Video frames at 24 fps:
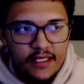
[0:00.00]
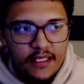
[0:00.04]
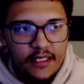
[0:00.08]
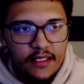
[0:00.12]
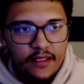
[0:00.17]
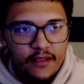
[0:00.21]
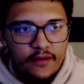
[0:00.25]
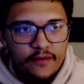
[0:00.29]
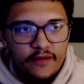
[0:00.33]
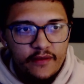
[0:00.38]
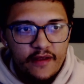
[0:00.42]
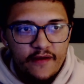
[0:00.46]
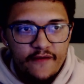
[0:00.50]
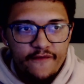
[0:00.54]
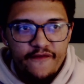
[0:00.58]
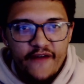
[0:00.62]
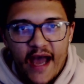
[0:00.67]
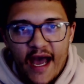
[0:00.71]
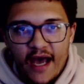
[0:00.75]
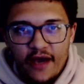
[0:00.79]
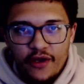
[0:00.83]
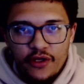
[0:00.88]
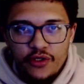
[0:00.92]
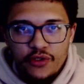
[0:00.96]
the the
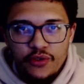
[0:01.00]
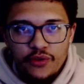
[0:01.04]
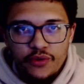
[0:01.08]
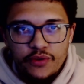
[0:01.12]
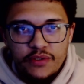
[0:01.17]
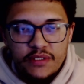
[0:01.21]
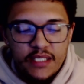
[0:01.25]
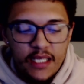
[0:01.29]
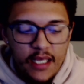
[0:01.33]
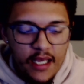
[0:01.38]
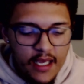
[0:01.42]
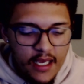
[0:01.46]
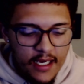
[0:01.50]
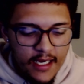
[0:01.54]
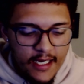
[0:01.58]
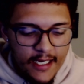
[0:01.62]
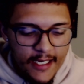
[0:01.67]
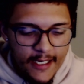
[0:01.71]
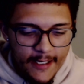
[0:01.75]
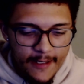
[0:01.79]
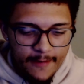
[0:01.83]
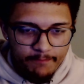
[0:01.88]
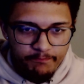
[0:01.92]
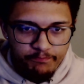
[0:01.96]
values
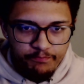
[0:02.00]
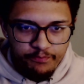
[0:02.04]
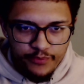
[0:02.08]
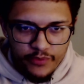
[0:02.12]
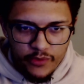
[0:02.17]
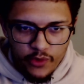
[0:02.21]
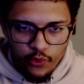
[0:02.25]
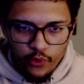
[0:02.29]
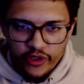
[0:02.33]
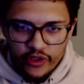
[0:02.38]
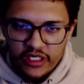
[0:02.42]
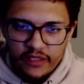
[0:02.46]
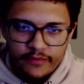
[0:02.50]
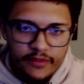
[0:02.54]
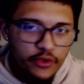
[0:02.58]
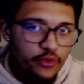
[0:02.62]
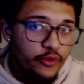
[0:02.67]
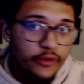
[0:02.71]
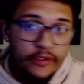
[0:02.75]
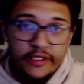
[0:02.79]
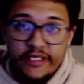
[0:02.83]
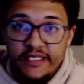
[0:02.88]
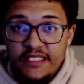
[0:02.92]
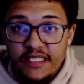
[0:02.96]
um, were gonna be
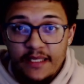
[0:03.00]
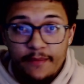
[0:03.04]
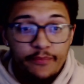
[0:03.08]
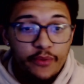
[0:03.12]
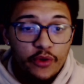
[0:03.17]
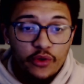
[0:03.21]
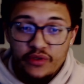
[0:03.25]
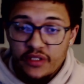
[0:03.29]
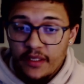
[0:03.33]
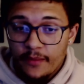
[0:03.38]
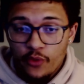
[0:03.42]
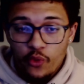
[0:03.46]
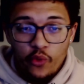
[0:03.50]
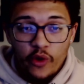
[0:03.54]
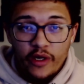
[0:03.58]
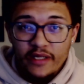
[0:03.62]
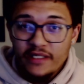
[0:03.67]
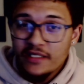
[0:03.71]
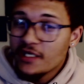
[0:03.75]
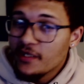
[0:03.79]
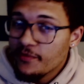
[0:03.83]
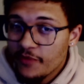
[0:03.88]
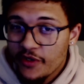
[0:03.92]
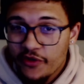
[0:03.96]
really simple. Number
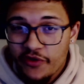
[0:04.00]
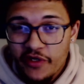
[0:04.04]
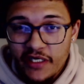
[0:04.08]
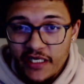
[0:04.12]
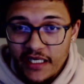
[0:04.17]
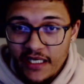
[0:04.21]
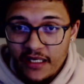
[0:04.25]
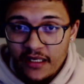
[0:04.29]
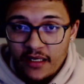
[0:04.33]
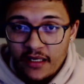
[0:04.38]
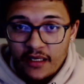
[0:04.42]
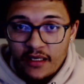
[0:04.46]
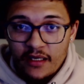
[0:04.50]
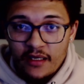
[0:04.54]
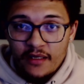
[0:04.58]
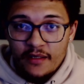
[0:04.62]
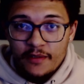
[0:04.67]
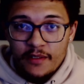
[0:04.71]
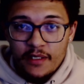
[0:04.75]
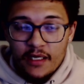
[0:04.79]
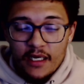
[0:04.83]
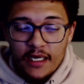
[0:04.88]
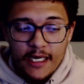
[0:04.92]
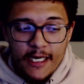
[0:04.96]
one, community.
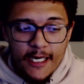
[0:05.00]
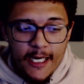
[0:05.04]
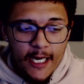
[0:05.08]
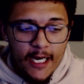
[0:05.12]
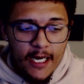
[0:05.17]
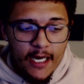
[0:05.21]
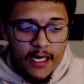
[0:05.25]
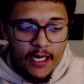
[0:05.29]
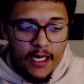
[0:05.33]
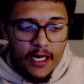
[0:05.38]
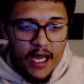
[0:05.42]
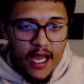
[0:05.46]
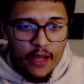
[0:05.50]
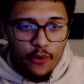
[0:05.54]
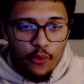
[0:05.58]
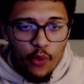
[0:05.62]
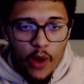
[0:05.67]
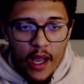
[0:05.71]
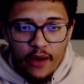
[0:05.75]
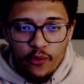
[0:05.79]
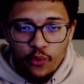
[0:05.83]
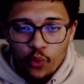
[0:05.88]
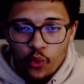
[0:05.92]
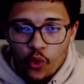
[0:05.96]
Uh, I,
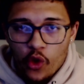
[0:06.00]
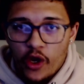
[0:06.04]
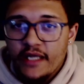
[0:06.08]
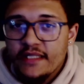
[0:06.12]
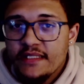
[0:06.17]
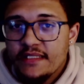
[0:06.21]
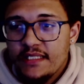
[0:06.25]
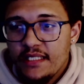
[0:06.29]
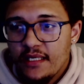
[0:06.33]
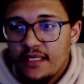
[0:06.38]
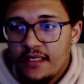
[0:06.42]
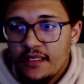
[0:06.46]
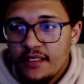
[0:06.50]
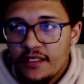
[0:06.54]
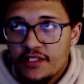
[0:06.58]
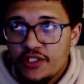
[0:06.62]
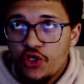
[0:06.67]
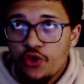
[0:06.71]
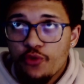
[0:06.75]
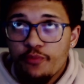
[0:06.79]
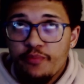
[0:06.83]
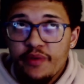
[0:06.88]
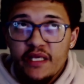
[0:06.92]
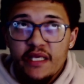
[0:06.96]
I want
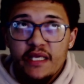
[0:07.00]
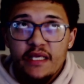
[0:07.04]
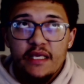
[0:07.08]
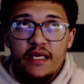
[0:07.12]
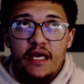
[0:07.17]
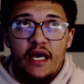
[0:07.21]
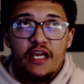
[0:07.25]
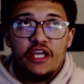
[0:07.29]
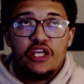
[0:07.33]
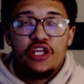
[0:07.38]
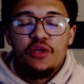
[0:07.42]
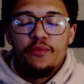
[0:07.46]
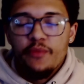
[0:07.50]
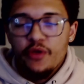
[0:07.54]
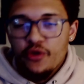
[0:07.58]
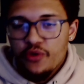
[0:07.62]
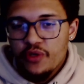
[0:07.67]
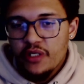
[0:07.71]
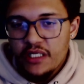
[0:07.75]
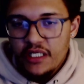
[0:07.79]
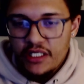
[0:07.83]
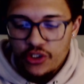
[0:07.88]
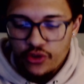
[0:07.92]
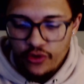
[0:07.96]
to be
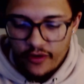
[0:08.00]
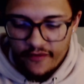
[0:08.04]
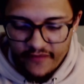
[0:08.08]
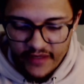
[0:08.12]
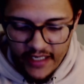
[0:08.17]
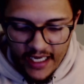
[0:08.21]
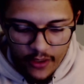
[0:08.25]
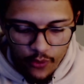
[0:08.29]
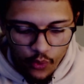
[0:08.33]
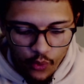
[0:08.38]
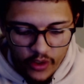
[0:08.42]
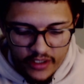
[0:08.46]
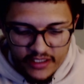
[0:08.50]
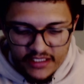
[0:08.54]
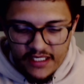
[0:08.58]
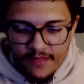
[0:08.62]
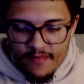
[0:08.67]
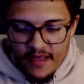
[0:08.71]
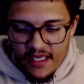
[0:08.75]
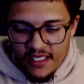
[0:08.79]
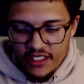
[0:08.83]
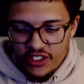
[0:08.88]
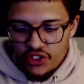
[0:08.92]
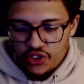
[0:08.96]
community driven. I want to
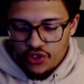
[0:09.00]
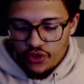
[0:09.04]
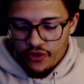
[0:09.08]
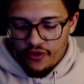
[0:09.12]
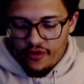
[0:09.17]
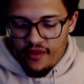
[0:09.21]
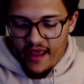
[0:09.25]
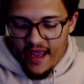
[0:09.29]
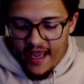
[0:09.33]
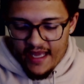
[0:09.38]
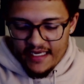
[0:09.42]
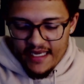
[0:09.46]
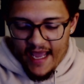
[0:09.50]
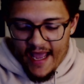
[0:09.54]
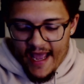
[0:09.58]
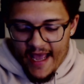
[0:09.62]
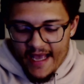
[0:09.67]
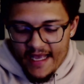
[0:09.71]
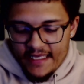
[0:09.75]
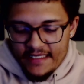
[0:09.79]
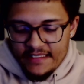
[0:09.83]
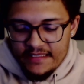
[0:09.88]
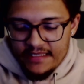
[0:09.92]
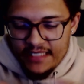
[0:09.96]
make sure that
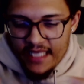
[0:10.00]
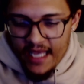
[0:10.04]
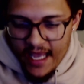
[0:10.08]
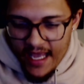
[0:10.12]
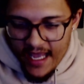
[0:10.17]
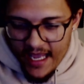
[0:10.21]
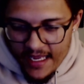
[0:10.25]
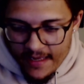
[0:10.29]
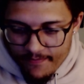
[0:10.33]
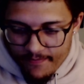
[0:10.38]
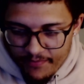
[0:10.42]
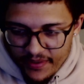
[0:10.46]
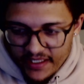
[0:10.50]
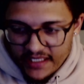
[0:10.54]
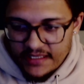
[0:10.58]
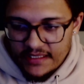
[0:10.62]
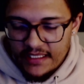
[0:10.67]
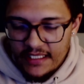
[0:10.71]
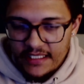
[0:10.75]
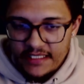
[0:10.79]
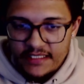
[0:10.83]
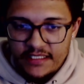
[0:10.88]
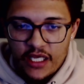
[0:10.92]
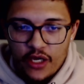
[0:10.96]
as a
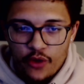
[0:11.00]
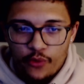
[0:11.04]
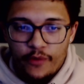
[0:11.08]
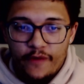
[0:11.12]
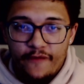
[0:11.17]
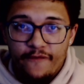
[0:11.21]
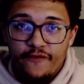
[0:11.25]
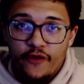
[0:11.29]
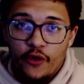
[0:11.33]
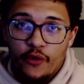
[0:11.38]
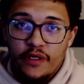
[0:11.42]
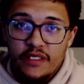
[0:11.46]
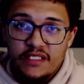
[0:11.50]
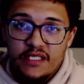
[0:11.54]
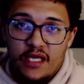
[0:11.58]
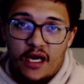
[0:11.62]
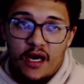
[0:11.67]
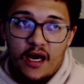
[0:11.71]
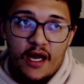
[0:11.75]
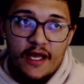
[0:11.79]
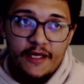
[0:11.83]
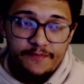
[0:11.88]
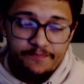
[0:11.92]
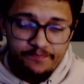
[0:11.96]
business, we focus
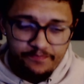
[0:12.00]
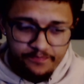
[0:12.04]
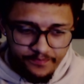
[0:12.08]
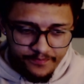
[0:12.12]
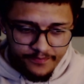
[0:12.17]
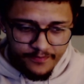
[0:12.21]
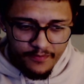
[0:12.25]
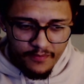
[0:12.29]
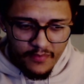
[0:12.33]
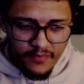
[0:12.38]
on